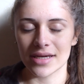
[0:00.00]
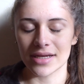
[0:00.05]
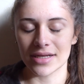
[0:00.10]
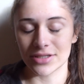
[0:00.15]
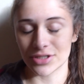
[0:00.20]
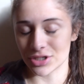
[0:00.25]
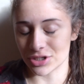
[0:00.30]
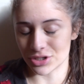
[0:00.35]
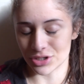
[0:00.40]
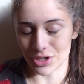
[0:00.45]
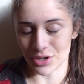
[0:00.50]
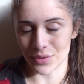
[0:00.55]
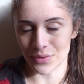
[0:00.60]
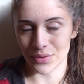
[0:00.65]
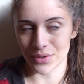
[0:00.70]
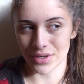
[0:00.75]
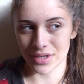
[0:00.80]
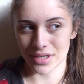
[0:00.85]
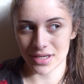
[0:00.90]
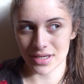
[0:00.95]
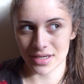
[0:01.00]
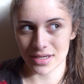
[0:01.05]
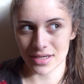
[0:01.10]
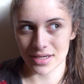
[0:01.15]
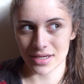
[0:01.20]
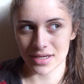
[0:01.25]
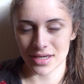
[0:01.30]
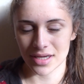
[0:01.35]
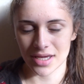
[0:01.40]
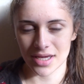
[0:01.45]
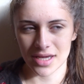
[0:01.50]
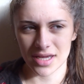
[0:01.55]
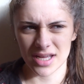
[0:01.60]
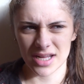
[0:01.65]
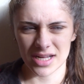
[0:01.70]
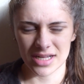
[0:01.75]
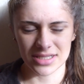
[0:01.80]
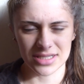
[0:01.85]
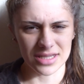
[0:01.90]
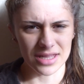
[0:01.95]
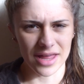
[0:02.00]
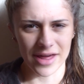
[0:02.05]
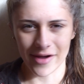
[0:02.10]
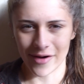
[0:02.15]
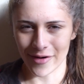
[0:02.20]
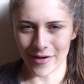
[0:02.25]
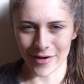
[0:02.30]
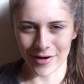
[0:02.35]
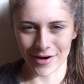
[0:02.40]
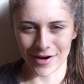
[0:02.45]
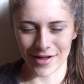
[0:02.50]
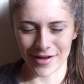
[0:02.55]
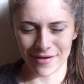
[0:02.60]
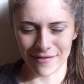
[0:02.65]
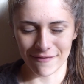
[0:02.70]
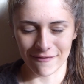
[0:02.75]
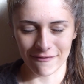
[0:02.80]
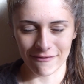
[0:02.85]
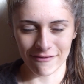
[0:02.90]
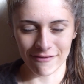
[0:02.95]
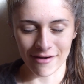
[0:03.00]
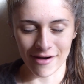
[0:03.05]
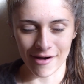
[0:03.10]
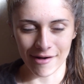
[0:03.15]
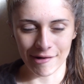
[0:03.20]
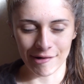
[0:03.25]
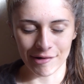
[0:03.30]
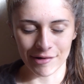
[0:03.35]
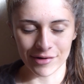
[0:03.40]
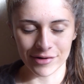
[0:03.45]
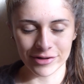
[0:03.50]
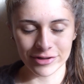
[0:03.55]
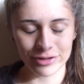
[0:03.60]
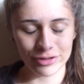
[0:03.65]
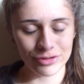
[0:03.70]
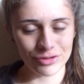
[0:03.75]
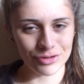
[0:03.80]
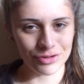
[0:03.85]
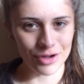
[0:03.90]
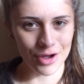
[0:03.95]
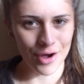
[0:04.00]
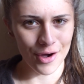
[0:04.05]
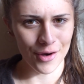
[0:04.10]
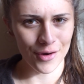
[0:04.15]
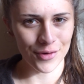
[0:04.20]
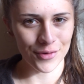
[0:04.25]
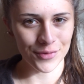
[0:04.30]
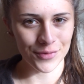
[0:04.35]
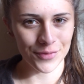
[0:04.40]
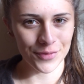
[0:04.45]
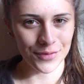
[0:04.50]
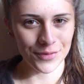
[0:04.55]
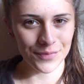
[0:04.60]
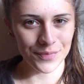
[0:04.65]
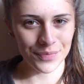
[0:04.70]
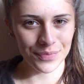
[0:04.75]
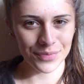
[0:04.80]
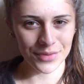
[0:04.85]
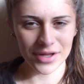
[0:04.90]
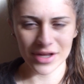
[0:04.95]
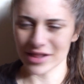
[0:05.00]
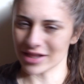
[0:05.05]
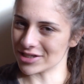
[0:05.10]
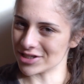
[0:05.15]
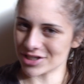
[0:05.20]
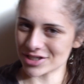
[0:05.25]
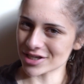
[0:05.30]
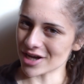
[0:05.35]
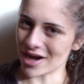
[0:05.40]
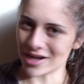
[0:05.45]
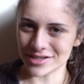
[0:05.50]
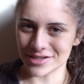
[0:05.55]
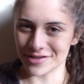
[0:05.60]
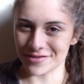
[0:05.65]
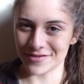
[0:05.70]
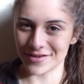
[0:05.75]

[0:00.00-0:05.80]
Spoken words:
it's a joke. It's lighthearted and fun. So, let's just get onto the